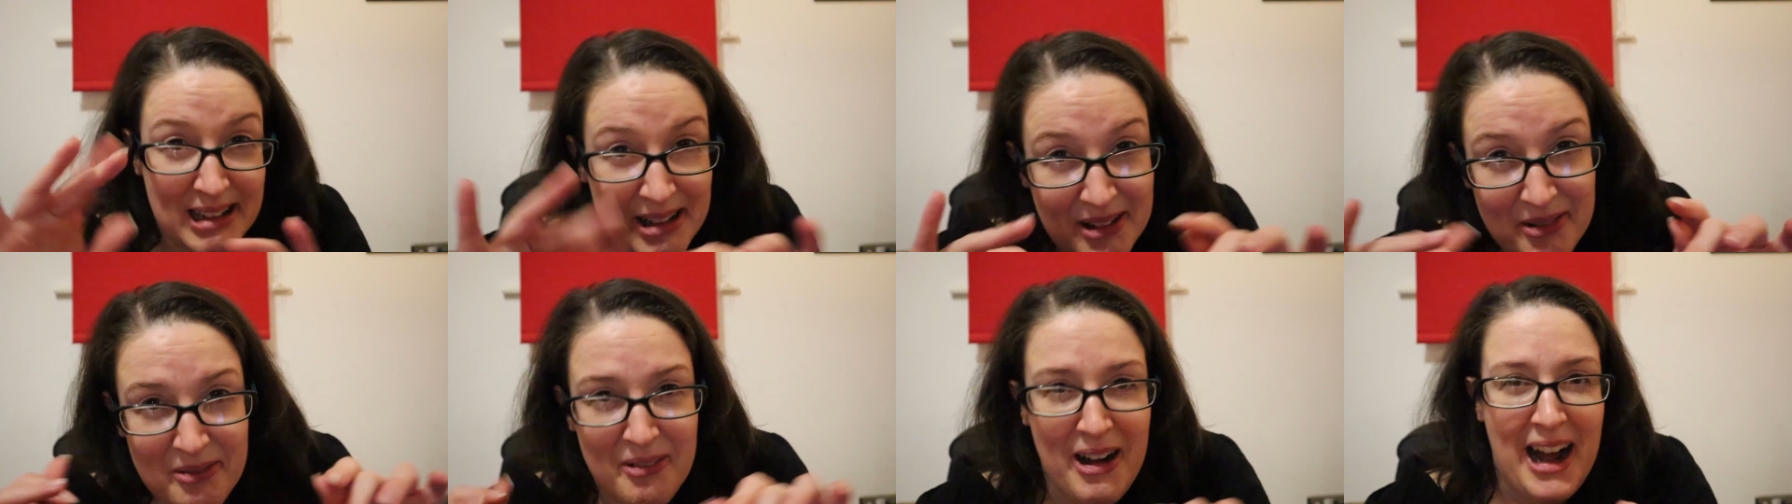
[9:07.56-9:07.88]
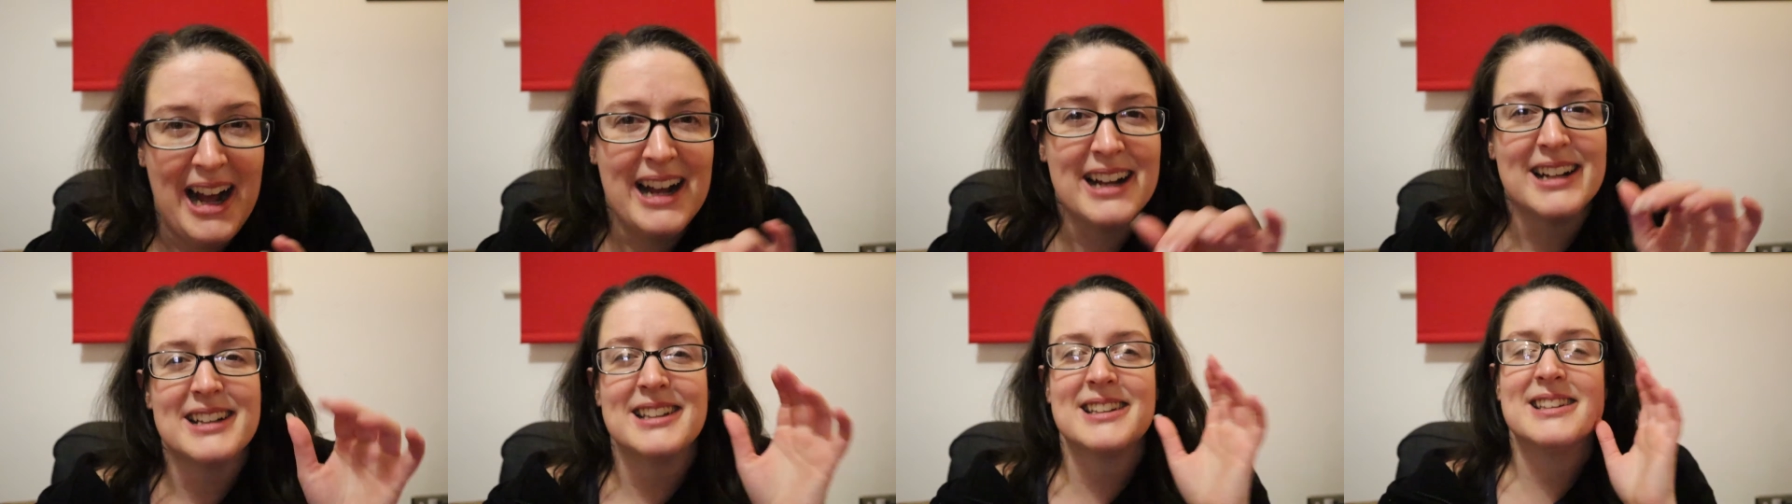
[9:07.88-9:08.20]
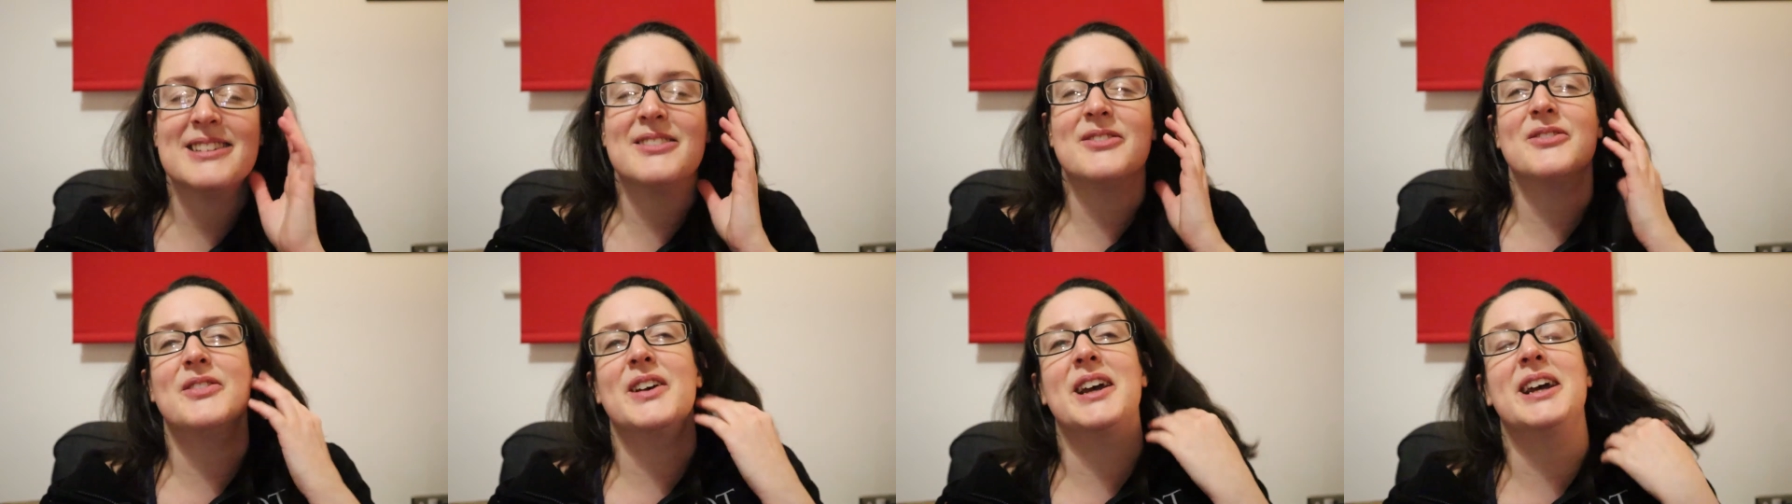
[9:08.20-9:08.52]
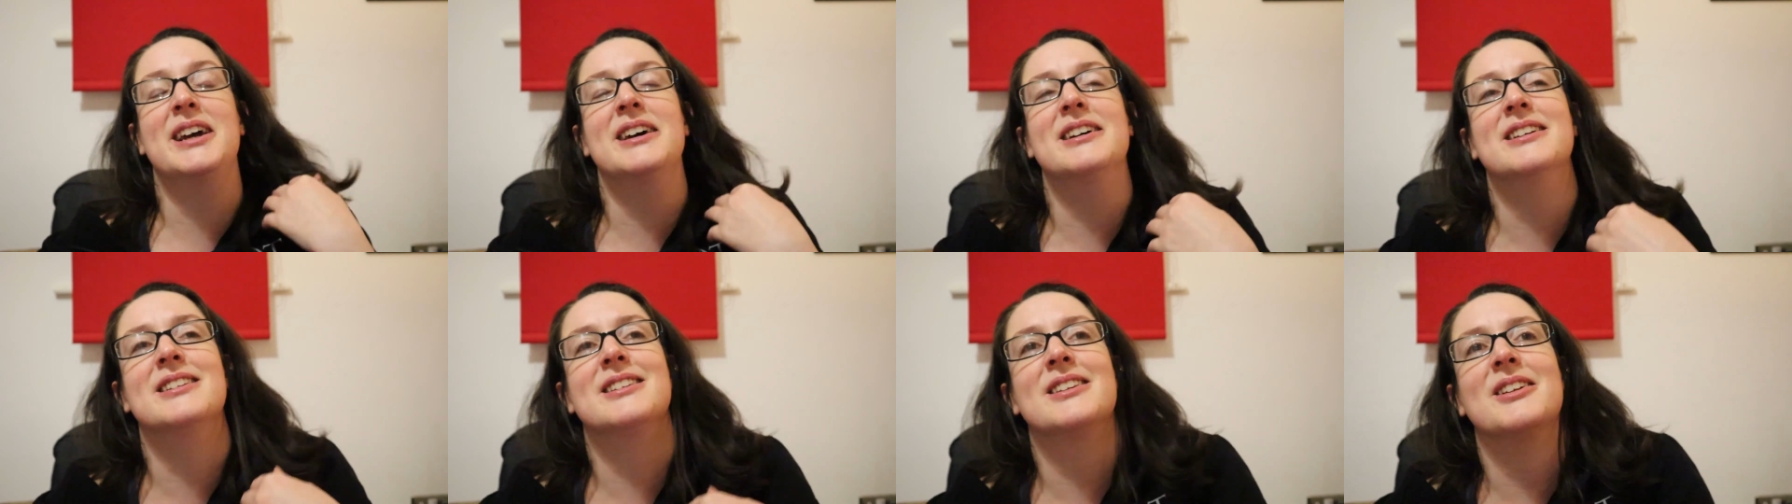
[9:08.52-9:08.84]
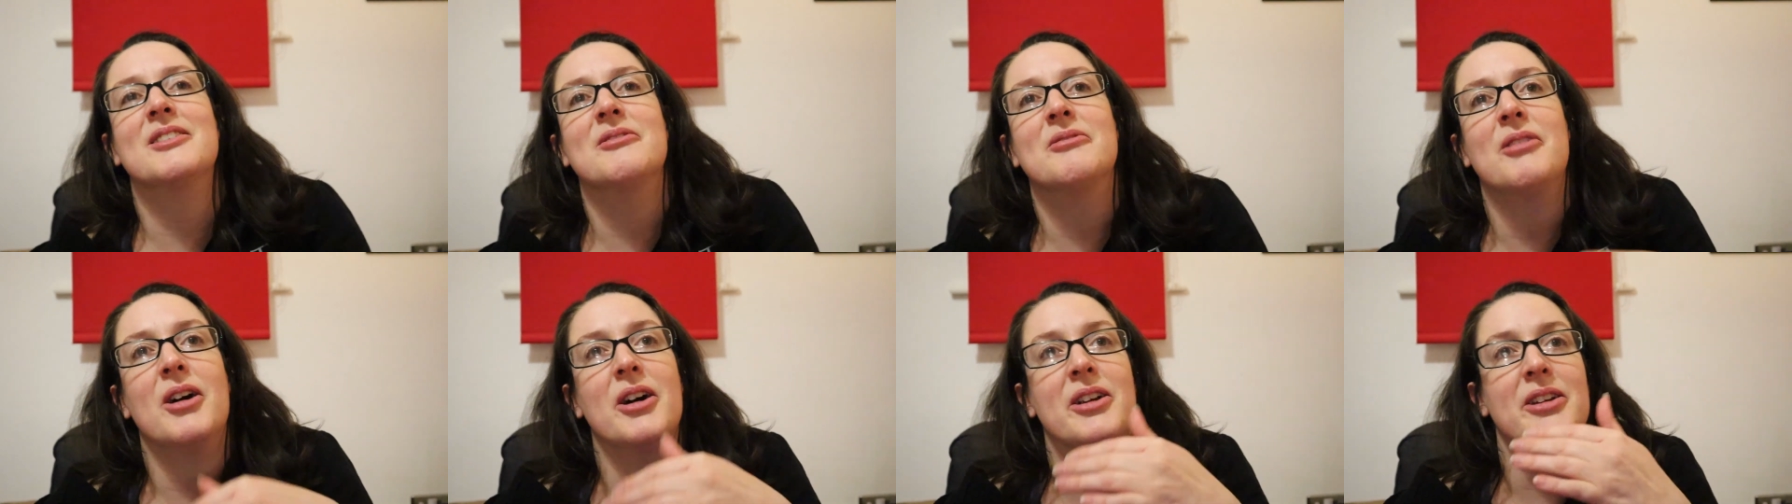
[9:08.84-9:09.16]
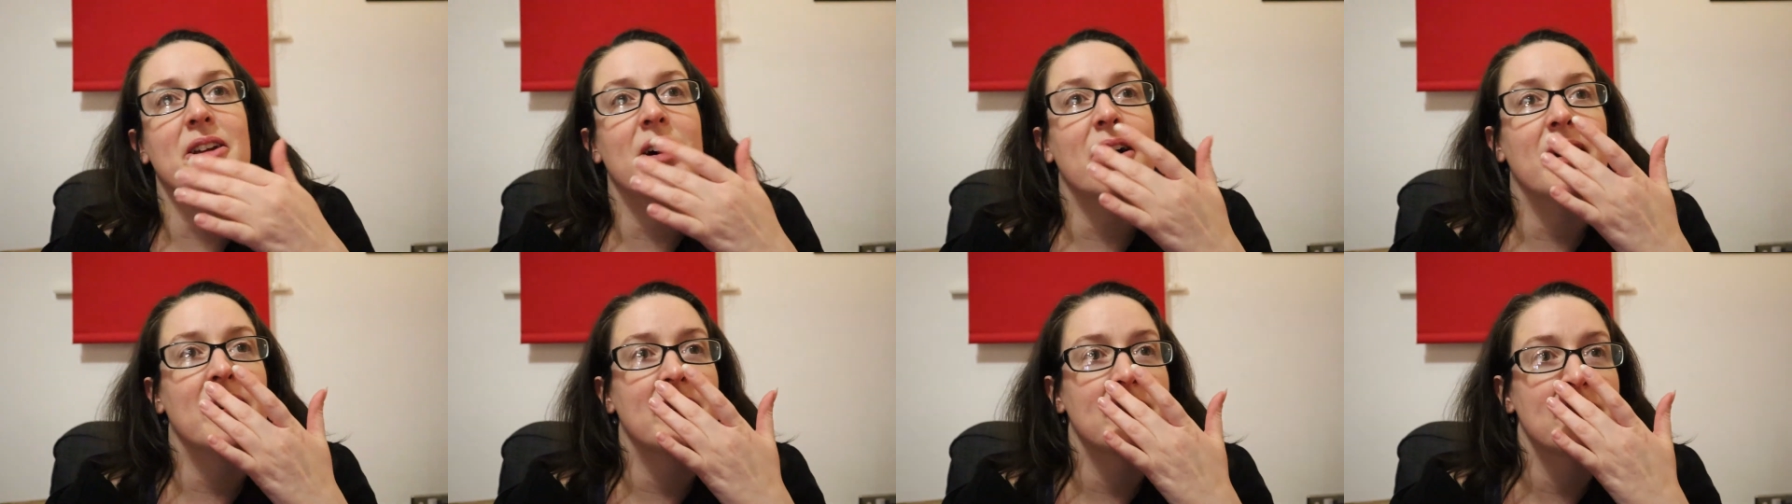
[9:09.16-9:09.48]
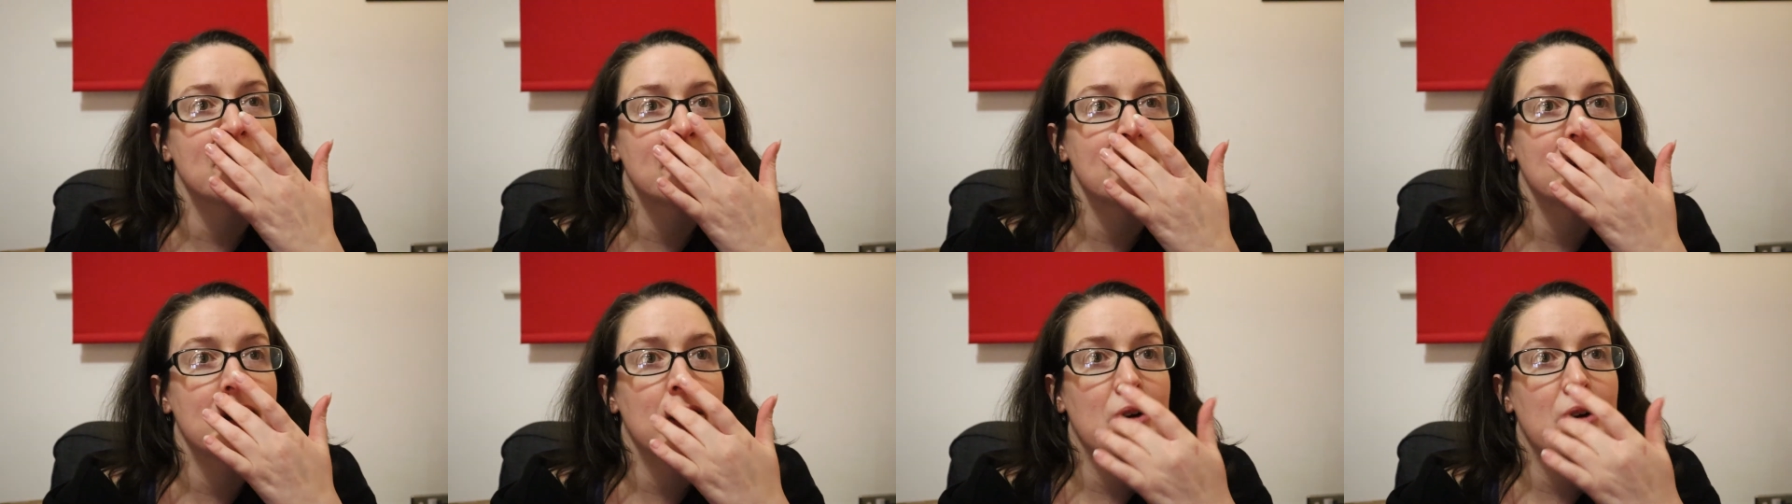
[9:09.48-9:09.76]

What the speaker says: little wax figures and whatnot,